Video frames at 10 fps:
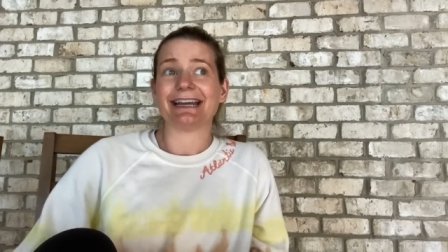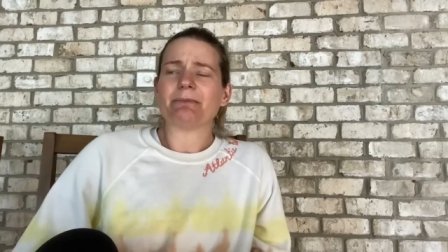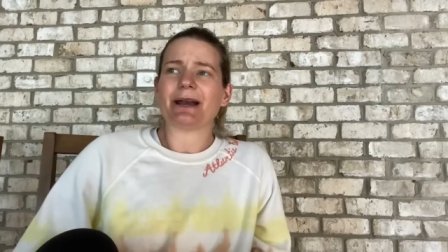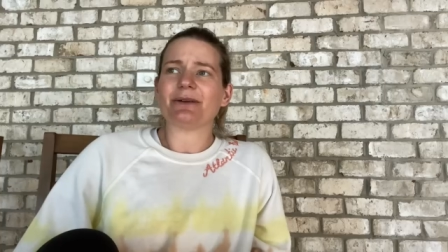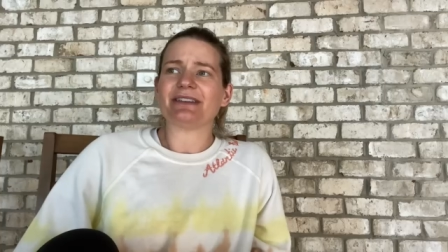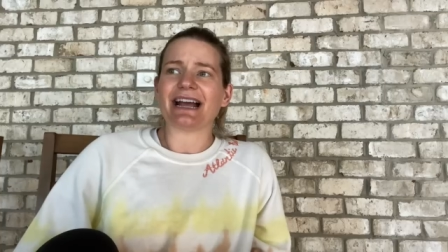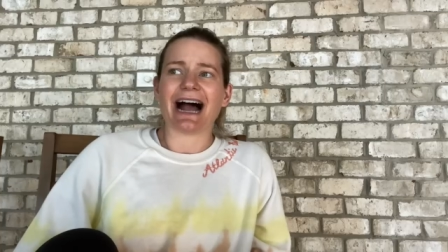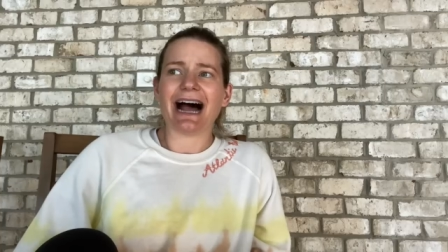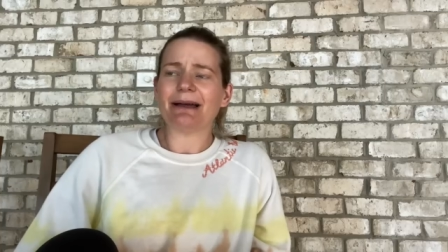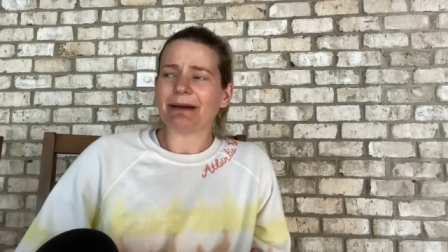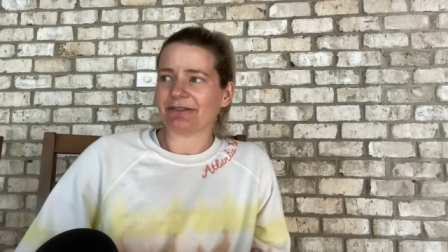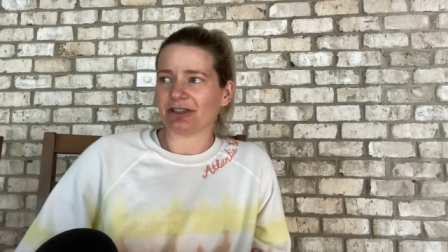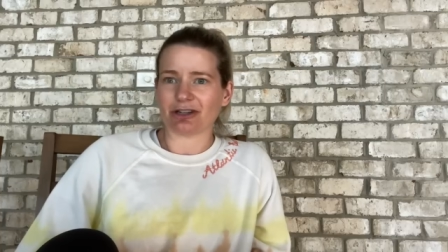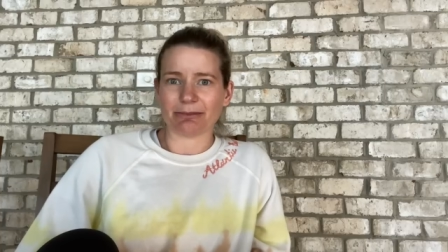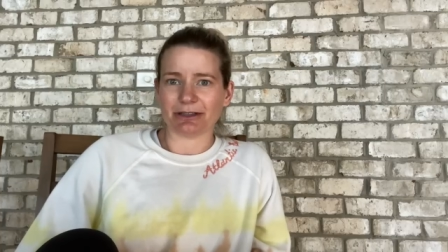But I was like, I'm having
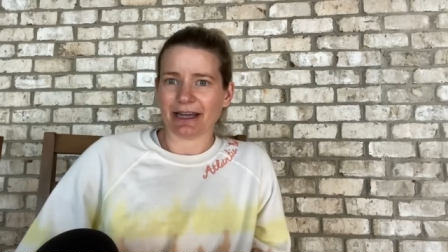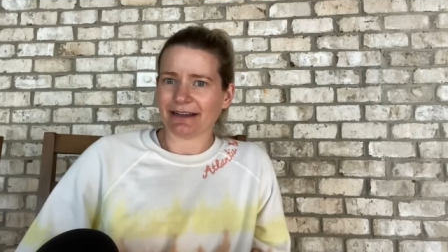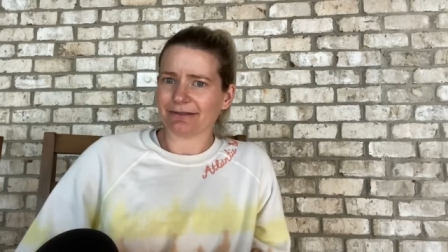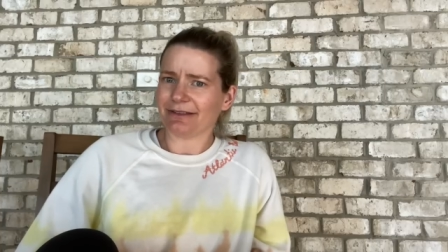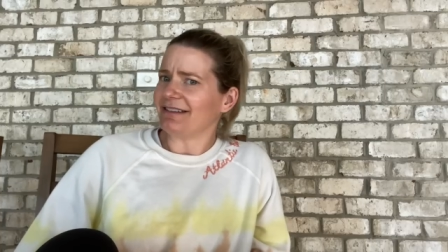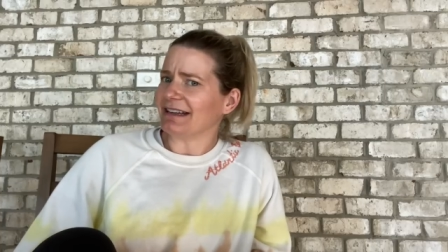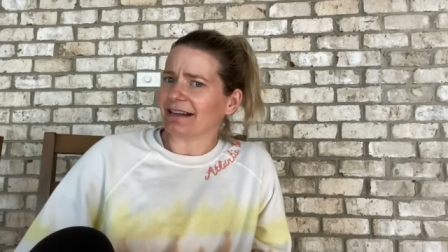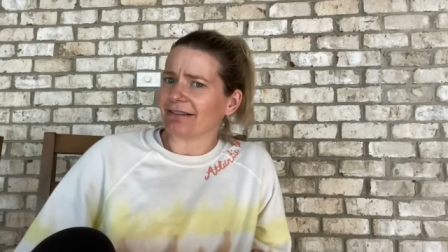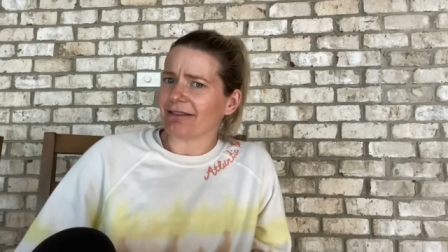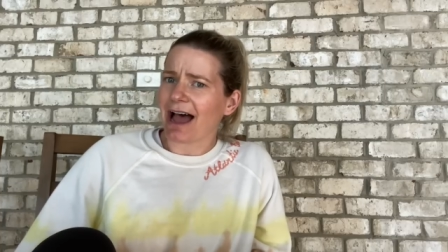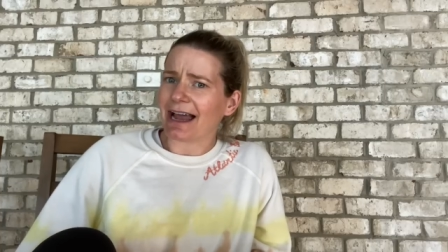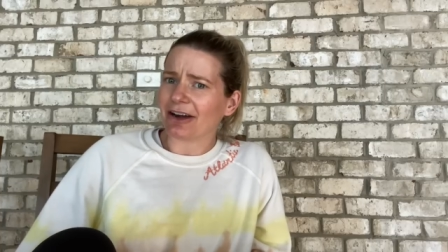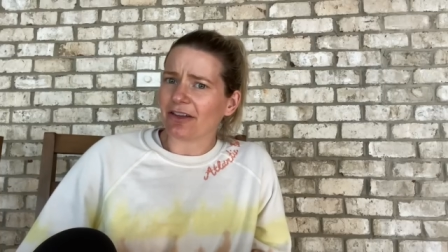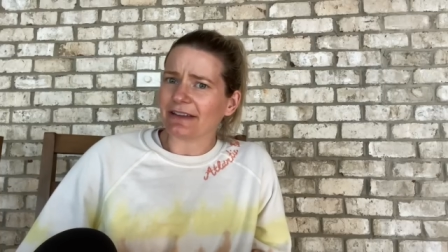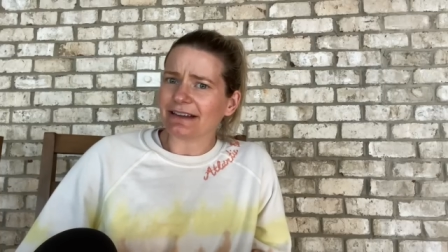trouble like seeing a line
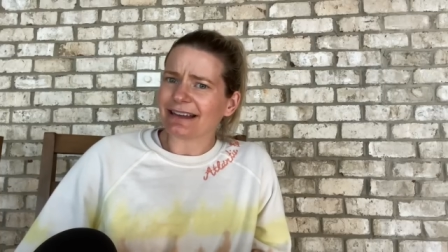on these.